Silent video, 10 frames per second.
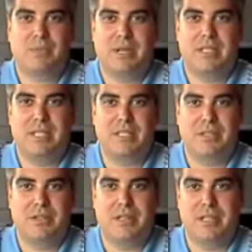process
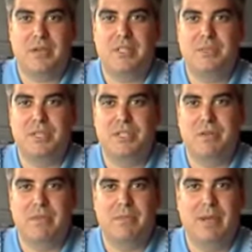internally has always been
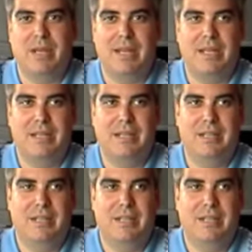driven by